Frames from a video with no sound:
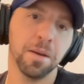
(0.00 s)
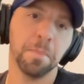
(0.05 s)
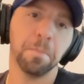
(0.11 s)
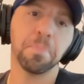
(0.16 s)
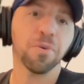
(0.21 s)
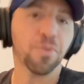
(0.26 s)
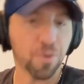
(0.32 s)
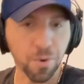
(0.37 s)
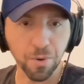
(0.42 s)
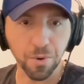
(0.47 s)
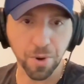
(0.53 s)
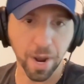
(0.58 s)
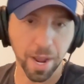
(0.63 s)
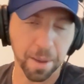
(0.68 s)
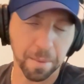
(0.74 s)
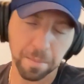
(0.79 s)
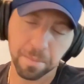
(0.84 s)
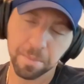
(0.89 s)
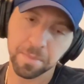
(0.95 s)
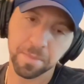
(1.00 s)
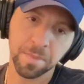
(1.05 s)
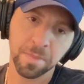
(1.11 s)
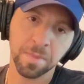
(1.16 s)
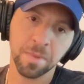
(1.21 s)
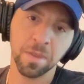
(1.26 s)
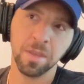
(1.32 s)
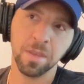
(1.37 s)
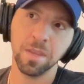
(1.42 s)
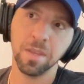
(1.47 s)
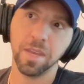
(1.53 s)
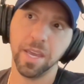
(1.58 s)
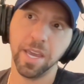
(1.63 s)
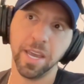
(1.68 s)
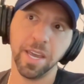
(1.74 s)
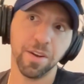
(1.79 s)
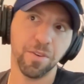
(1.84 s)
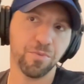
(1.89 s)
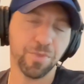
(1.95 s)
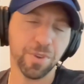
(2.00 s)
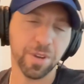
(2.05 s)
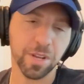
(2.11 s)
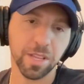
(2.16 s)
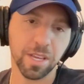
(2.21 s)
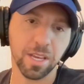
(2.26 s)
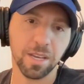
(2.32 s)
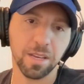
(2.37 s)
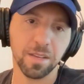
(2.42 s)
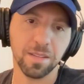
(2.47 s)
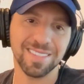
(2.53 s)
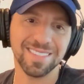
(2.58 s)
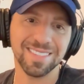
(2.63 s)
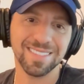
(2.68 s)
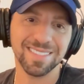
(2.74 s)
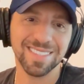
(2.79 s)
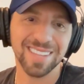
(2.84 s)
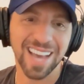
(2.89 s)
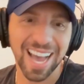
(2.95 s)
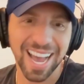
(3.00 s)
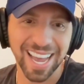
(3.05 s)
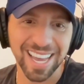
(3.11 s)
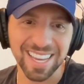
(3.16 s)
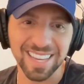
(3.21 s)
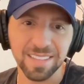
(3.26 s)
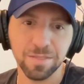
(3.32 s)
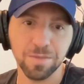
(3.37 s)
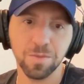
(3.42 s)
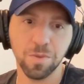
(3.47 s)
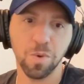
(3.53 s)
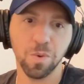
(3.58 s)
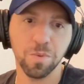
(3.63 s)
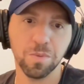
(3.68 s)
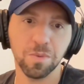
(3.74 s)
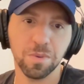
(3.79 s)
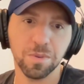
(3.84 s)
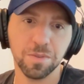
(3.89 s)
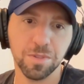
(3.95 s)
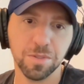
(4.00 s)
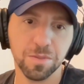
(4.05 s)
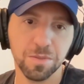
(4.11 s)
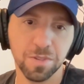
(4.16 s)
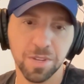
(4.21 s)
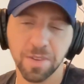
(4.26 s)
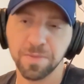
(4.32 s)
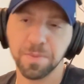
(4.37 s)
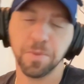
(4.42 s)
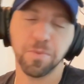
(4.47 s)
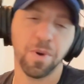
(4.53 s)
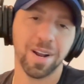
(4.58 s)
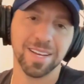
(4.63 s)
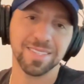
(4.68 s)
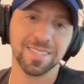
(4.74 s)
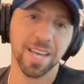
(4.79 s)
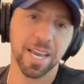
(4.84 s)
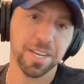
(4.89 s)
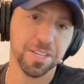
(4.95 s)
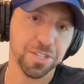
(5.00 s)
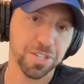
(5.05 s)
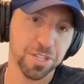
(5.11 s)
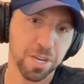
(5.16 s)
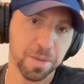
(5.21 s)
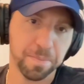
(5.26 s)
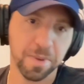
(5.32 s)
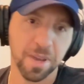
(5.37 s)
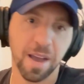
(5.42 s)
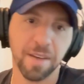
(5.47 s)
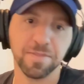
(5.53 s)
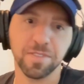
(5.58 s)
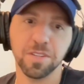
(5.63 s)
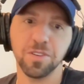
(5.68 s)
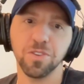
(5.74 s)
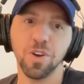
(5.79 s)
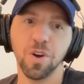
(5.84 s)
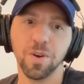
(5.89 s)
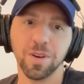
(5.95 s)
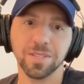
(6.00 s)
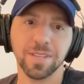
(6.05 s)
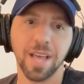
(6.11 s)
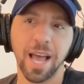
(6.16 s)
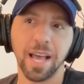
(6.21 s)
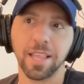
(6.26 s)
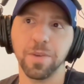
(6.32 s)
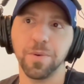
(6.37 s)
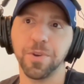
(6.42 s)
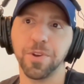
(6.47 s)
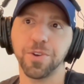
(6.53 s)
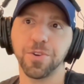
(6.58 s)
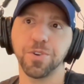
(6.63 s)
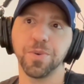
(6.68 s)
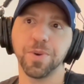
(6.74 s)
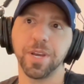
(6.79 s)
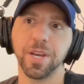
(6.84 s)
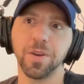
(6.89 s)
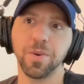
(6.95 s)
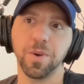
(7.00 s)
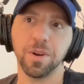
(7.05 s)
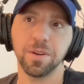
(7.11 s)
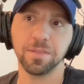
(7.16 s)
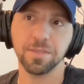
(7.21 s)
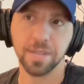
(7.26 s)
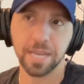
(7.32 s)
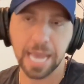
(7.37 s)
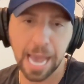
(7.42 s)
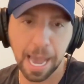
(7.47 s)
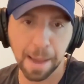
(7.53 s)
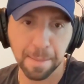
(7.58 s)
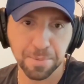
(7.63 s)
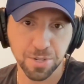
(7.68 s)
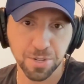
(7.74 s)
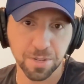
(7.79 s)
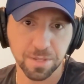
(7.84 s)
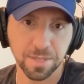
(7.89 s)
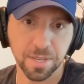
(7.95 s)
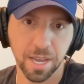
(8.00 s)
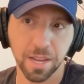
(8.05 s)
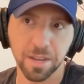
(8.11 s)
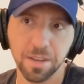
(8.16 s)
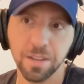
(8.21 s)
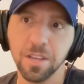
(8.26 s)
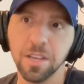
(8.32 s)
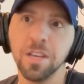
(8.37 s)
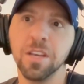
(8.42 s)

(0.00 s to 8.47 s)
program in a really tight, you have to be running a tight ship. You have to know exactly what you're doing in order to capture intent.